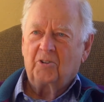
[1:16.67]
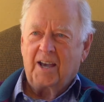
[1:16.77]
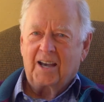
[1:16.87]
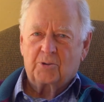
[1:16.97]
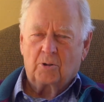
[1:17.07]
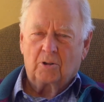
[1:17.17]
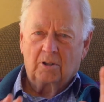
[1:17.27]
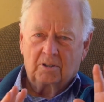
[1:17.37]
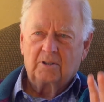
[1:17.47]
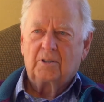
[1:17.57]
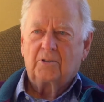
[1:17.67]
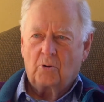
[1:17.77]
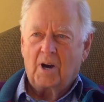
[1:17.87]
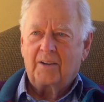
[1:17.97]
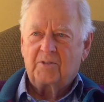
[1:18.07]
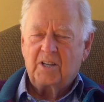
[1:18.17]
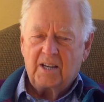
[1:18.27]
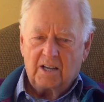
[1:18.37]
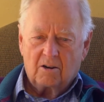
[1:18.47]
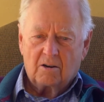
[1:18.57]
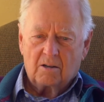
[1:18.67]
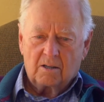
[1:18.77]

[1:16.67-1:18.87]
natural, drive to here,